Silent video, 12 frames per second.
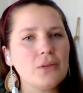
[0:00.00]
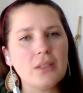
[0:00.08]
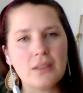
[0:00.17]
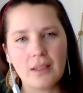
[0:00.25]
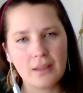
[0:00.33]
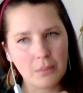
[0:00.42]
and no,
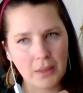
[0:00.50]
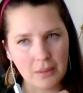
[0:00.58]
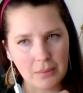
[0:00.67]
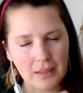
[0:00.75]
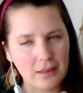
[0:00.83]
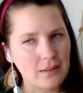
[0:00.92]
she's not a
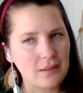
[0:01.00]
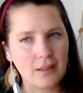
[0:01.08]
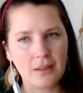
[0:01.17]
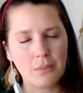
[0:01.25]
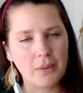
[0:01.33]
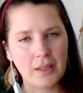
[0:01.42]
baby.
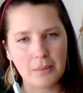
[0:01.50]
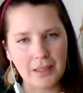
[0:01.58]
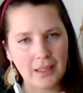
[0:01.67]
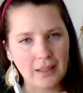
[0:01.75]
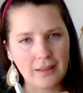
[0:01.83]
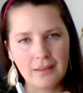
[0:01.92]
This is not a
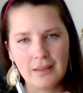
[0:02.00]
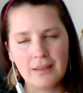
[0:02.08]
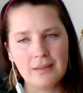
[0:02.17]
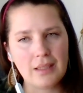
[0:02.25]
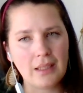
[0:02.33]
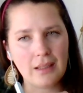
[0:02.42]
baby
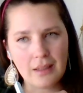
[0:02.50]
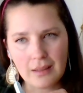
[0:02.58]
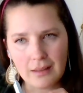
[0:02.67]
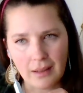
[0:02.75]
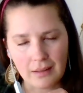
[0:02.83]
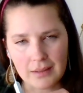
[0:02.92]

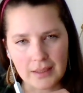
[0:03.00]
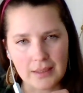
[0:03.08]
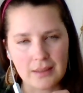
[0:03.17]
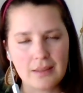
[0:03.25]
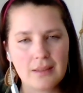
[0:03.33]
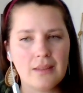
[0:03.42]
teething
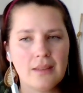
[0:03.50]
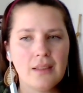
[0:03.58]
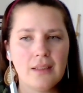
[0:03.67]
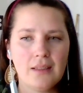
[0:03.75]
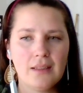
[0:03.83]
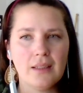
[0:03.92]

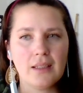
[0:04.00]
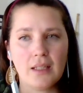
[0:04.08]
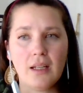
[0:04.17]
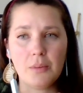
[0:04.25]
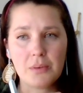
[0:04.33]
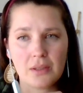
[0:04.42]
necklace.
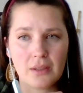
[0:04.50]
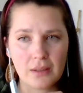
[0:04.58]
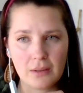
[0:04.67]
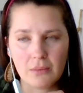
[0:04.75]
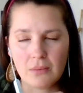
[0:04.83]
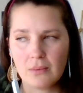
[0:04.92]
Like it helps
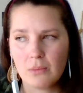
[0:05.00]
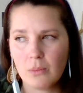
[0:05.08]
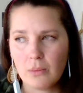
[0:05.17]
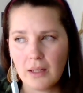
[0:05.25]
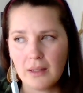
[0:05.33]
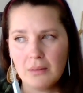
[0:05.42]
her
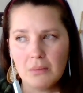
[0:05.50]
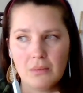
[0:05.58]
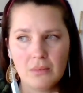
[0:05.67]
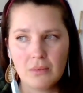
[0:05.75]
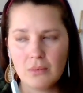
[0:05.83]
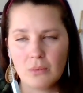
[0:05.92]

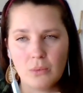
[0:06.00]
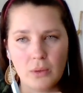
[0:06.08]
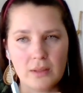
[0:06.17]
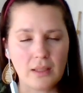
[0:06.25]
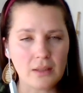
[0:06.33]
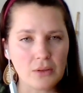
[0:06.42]
um,
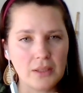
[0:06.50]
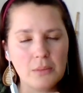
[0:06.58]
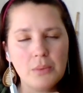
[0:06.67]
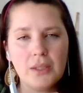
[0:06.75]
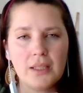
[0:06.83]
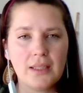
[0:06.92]
with
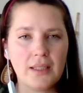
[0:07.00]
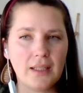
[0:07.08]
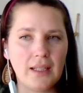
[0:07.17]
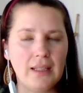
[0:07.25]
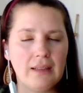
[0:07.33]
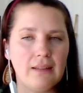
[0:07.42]
sensory
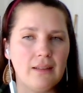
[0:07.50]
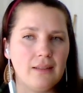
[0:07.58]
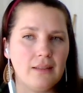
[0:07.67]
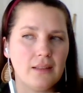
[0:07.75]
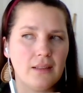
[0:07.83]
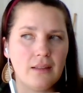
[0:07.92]
input
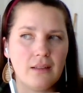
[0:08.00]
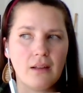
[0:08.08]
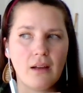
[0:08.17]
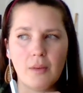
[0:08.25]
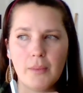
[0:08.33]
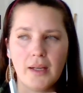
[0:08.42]
and
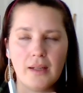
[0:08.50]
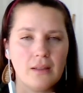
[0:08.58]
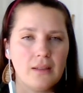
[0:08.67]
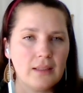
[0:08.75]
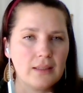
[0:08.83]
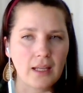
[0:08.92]

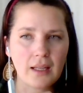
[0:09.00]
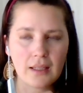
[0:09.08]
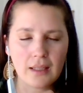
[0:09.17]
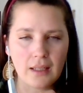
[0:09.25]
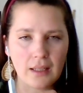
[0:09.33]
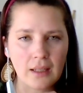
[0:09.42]
combat
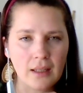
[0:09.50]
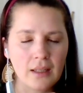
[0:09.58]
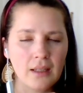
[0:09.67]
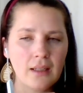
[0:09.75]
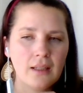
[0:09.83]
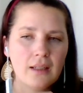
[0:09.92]

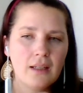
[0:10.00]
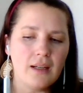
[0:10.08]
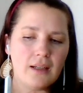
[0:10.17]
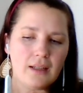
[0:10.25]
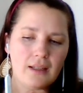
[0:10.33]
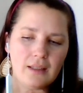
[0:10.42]
anxiety.
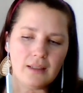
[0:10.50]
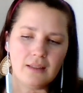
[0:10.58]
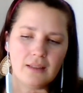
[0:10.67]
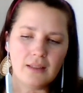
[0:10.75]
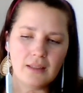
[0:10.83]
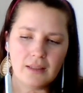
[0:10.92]
Uh,
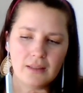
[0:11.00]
